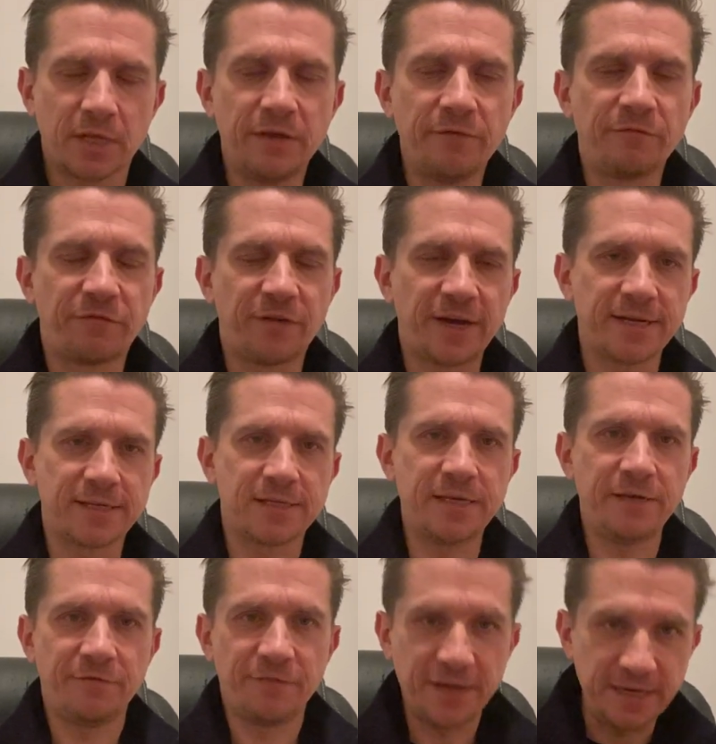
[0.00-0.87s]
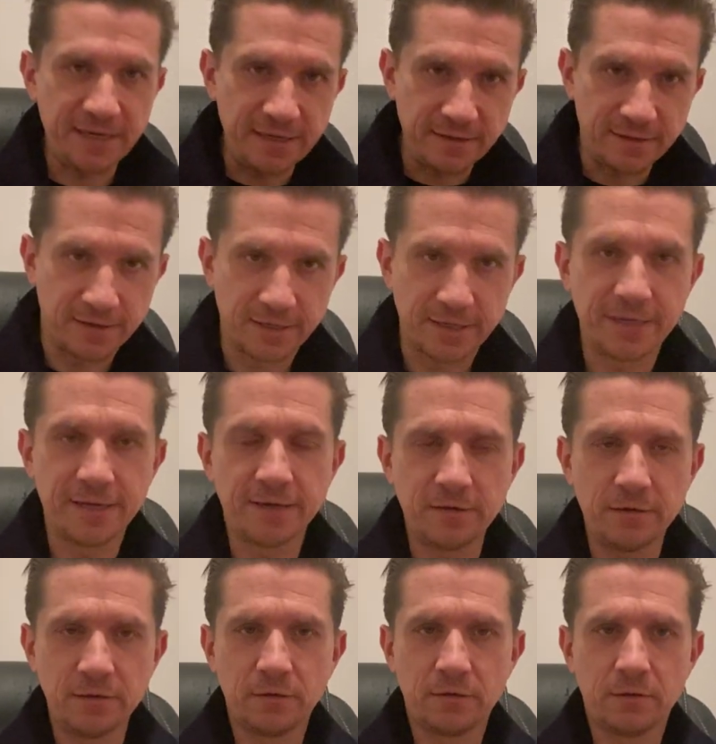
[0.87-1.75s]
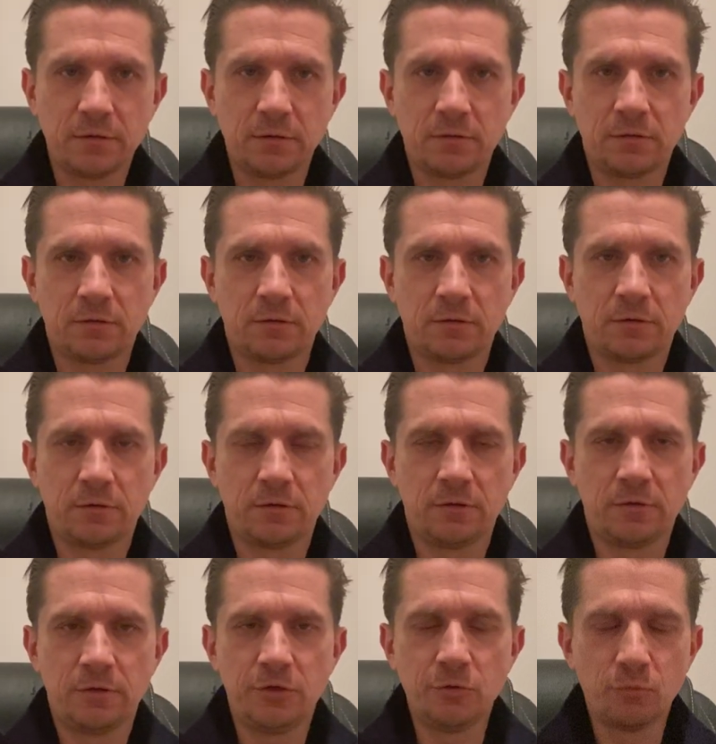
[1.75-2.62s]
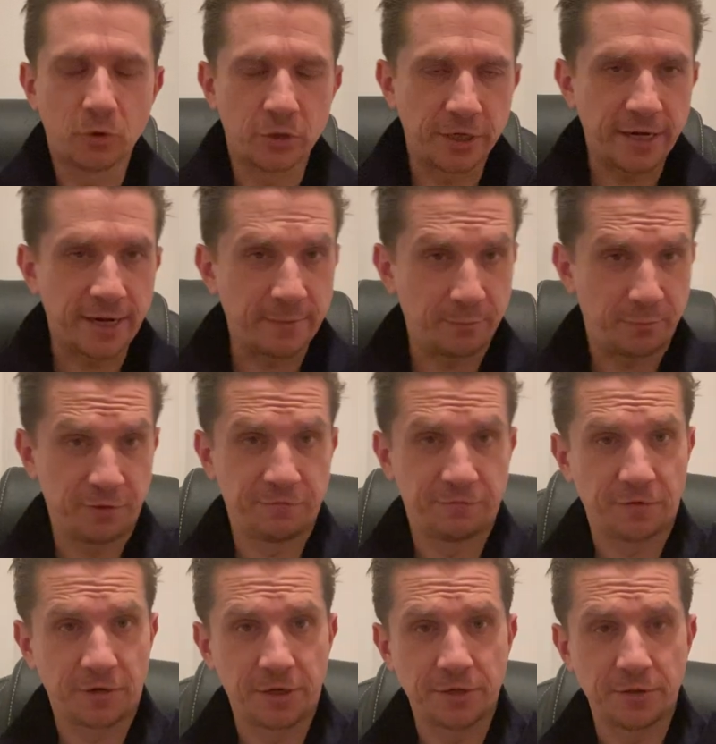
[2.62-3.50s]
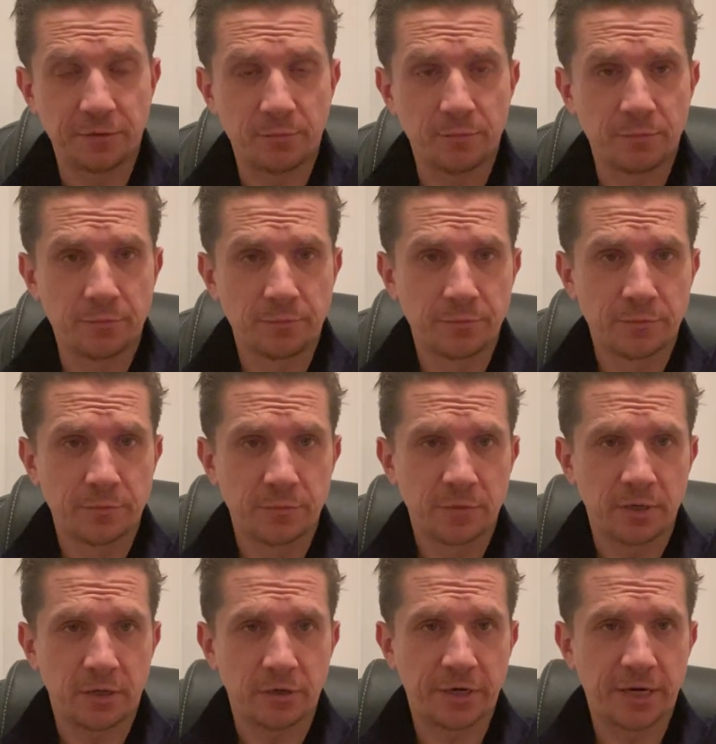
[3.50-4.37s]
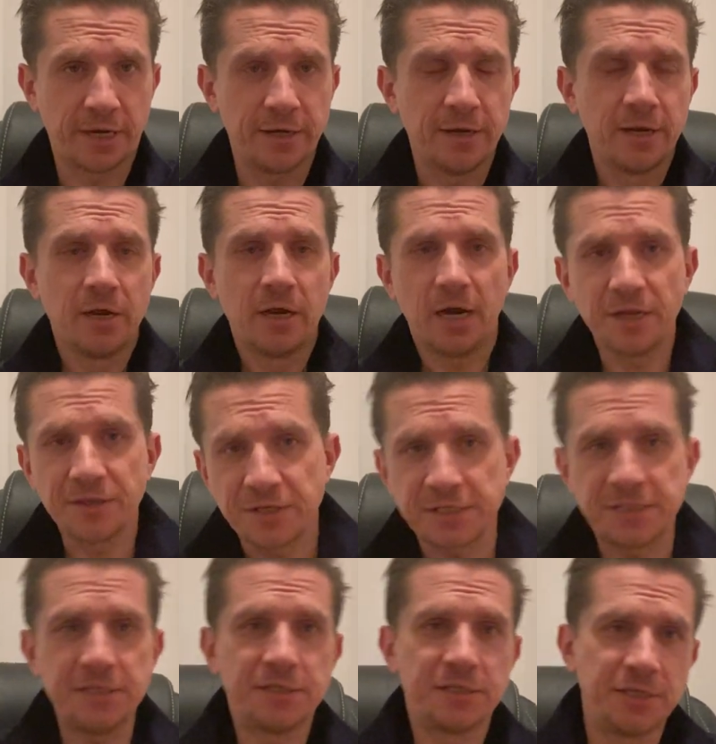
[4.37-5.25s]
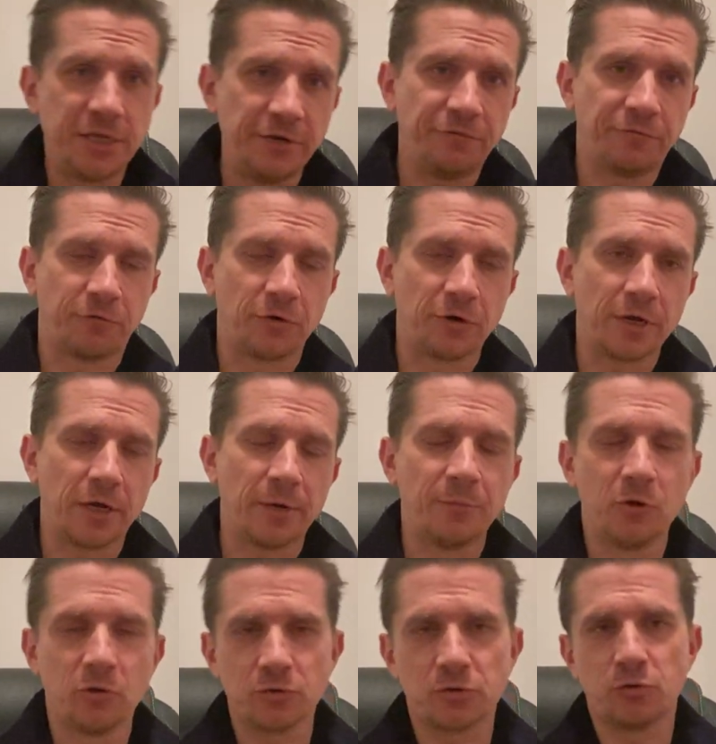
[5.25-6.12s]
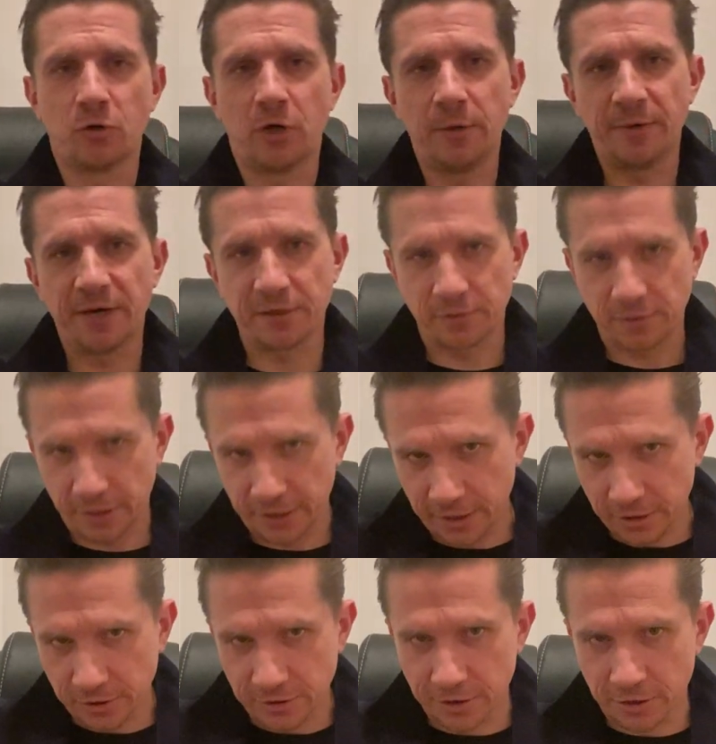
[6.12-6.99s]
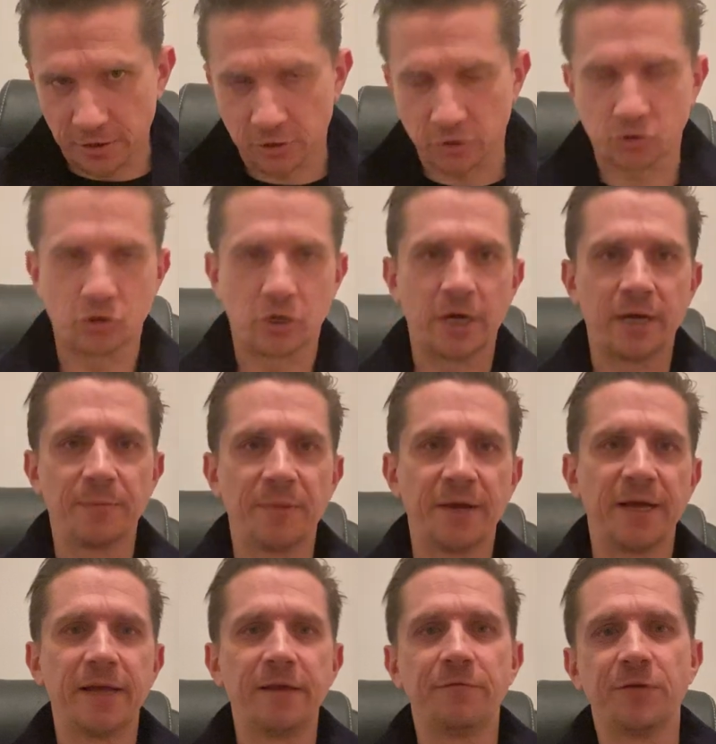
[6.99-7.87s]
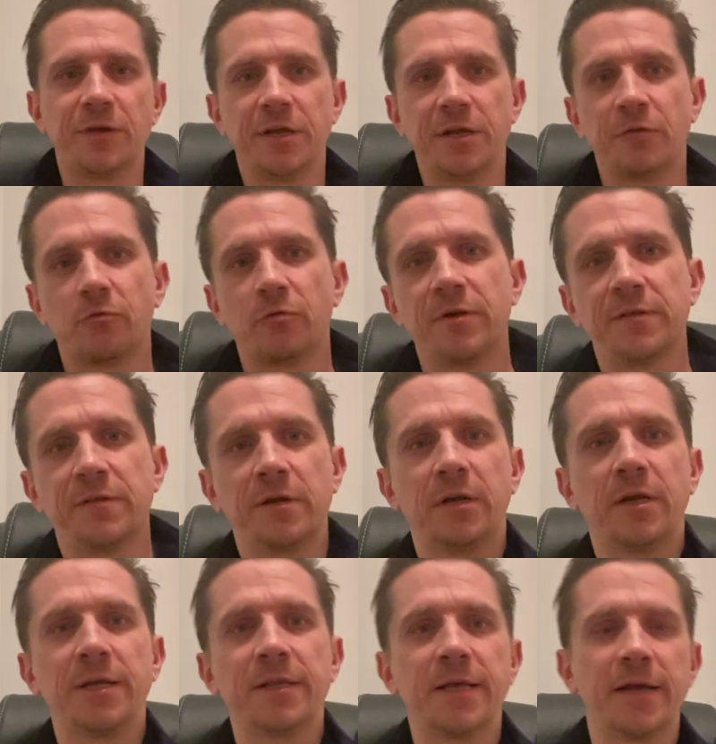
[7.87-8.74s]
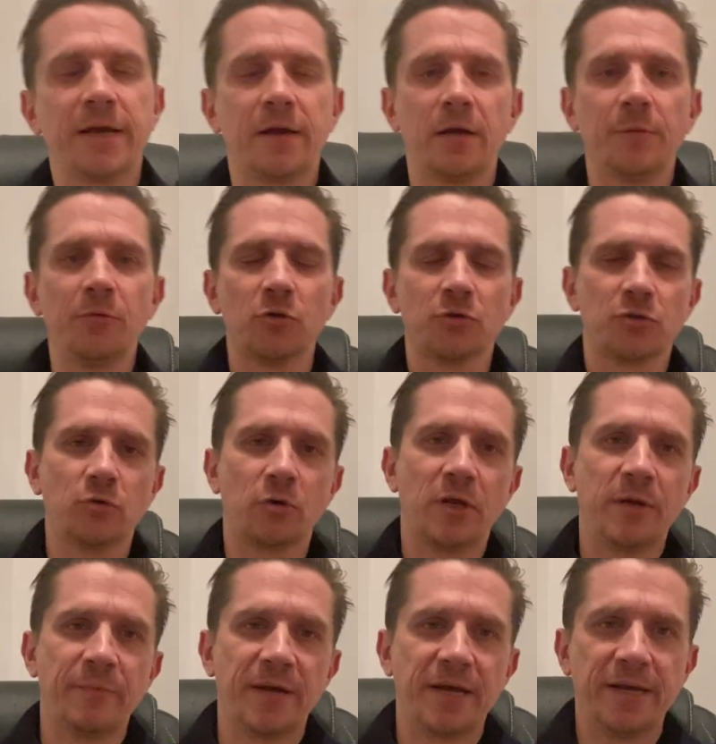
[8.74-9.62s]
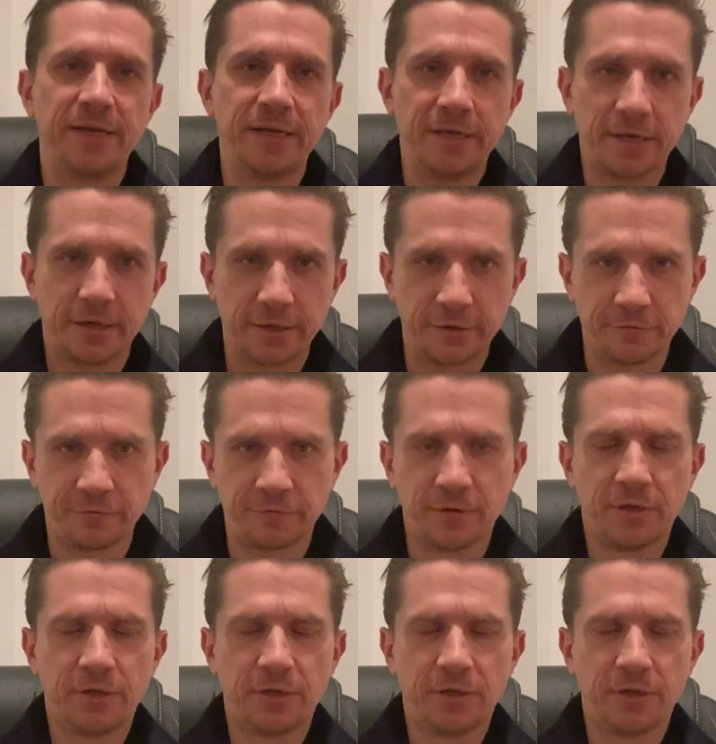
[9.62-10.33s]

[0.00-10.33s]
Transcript: In fact, if anything, you want to amplify them. Okay? And this is different. I'm not talking about like dark triad behavior here or anything like that. I'm not talking about any kind of